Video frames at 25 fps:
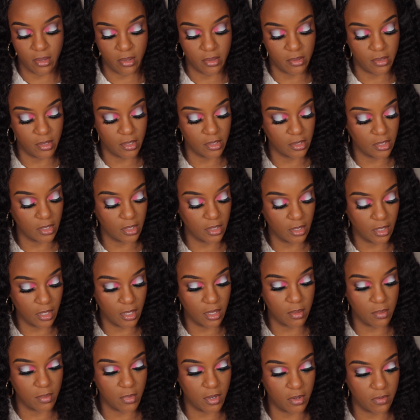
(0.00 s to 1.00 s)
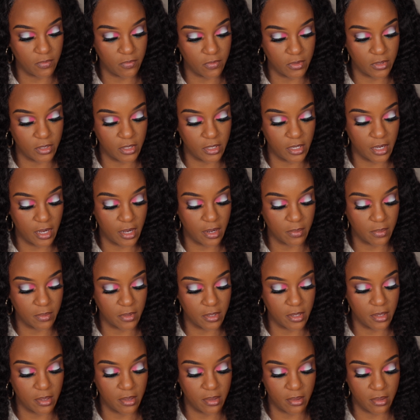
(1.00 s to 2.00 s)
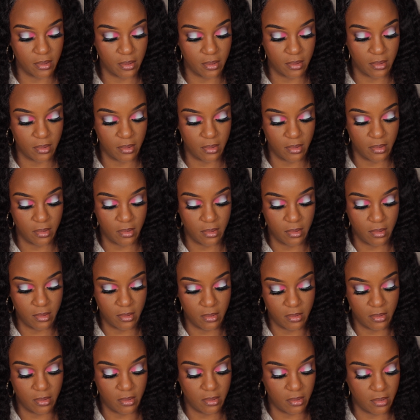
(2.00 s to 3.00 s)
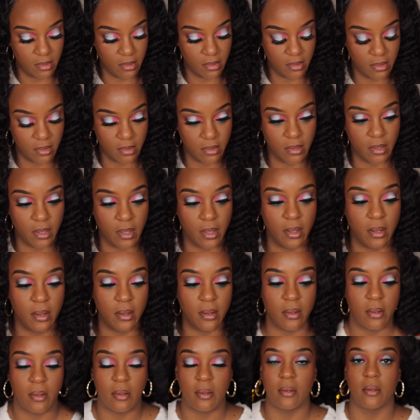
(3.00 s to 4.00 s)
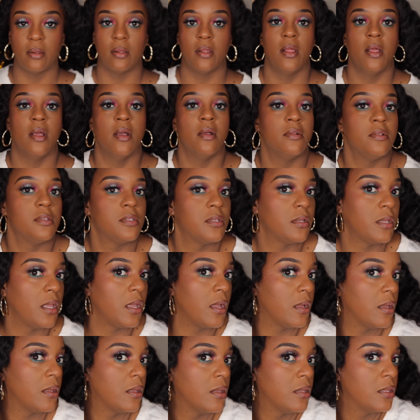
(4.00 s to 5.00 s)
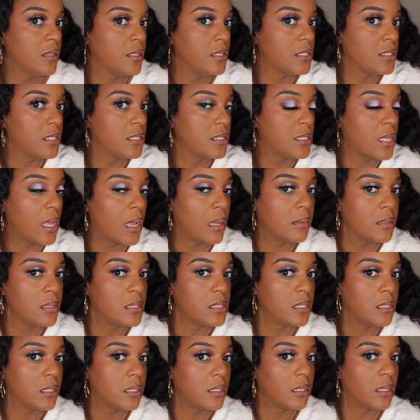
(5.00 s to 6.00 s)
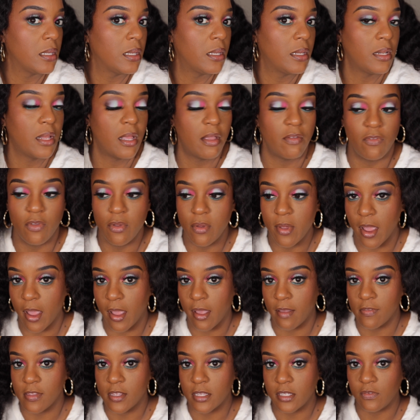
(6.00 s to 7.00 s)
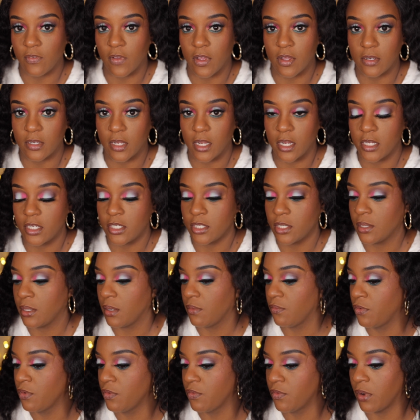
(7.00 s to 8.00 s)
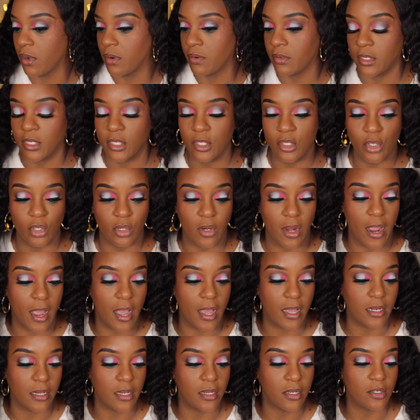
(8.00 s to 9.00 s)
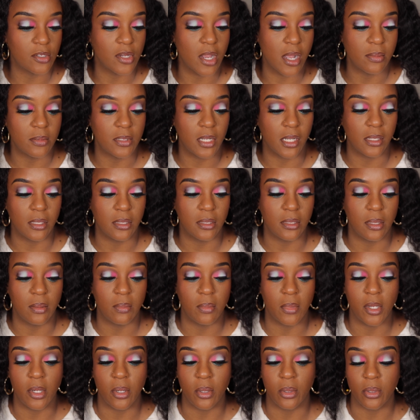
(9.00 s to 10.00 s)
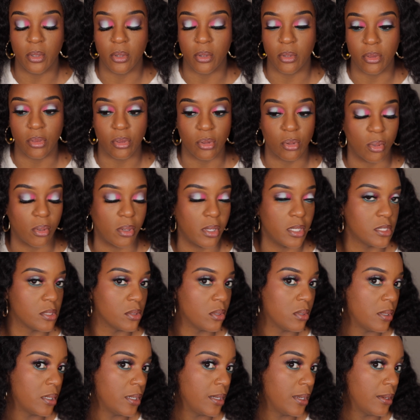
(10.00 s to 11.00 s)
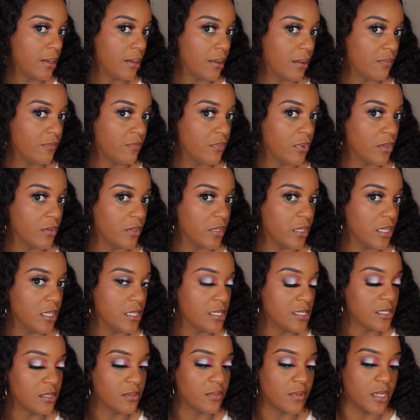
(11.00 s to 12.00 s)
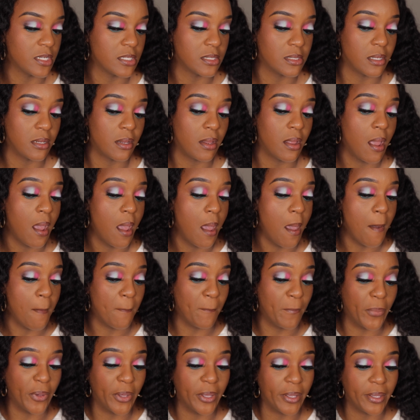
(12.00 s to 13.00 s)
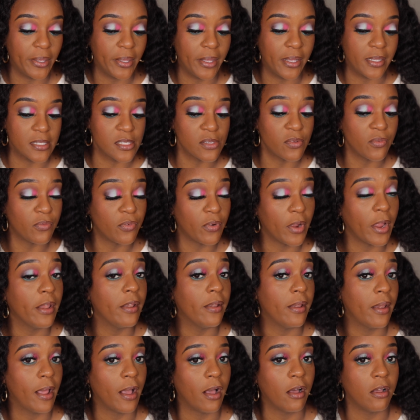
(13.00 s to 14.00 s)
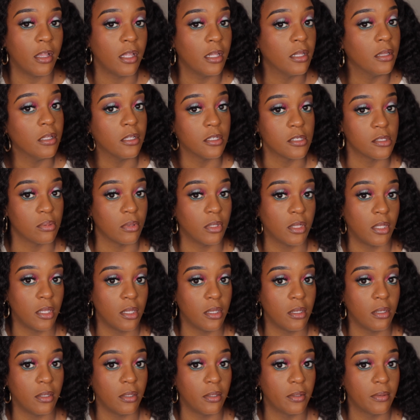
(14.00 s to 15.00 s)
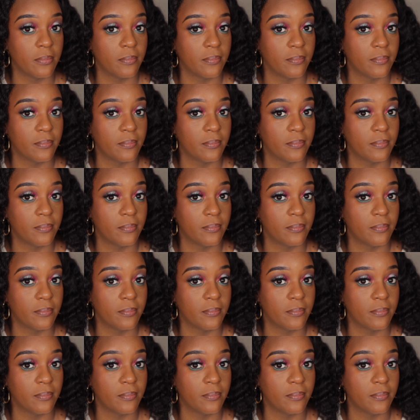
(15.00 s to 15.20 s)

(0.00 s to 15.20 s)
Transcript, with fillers: Nothing came off on the napkin. Okay. So yeah, this is how it's looking. If you have this foundation, if you've already tried it, drop down and let me know your thoughts on it. I'm very interested. But as of right now, it looks really good.